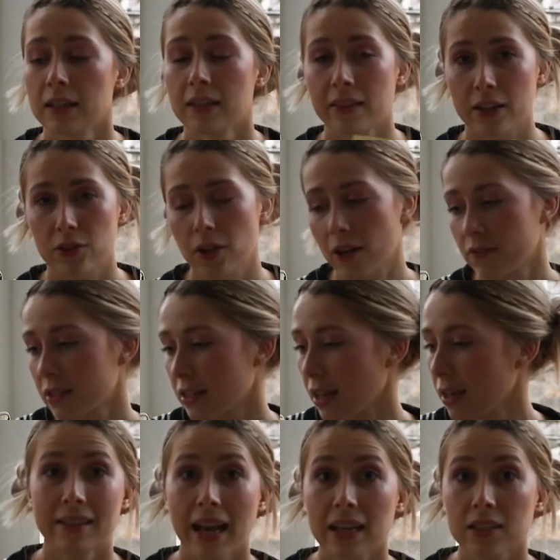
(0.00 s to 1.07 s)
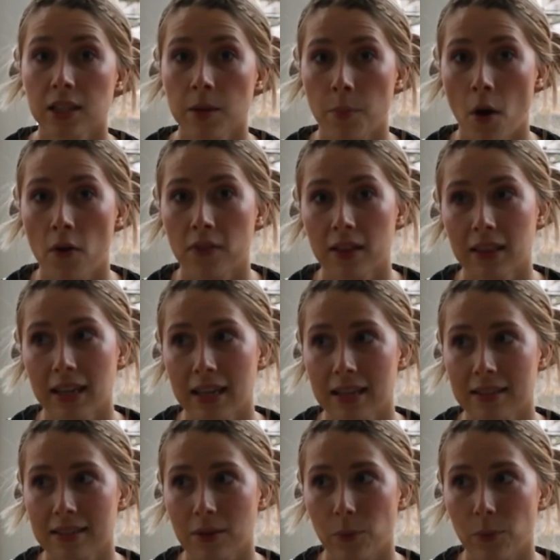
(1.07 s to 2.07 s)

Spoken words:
That's all I have to say. Next up on the list,